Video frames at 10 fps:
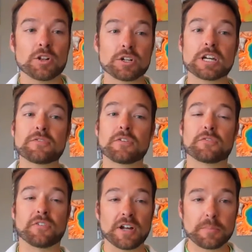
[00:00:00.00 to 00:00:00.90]
Looking for
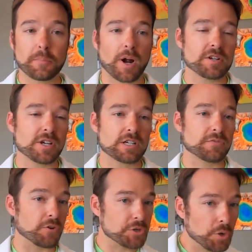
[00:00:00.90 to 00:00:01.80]
fun projects
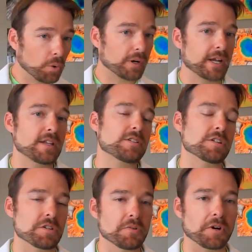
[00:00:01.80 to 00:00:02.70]
for your kids to
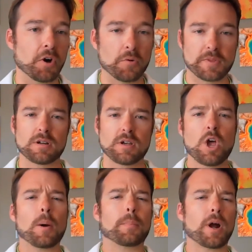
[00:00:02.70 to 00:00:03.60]
do at home?
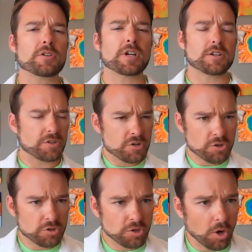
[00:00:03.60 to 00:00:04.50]
Projects
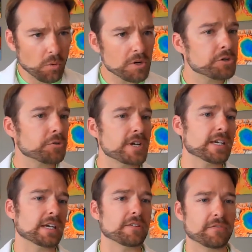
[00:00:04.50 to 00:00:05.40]
so
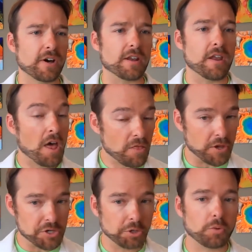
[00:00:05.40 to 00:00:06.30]
intriguing and fun
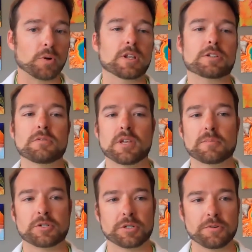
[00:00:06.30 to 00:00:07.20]
that you'll want to do
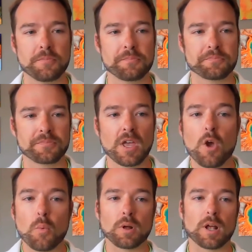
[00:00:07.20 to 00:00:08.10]
them too?
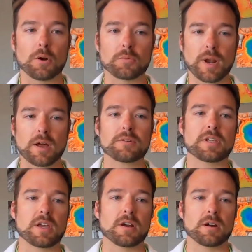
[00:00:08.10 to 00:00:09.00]
Well, around
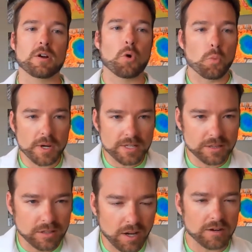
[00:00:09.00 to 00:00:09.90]
here, we
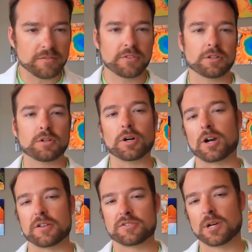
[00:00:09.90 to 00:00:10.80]
love the
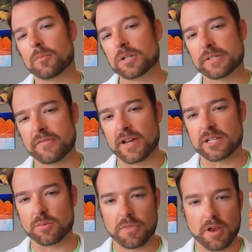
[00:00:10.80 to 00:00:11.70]
look on someone's
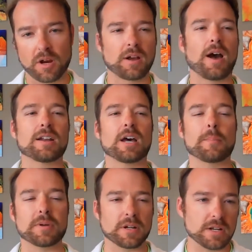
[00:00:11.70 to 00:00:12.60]
face when they're caught
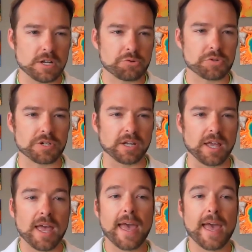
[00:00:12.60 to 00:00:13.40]
up in an interesting,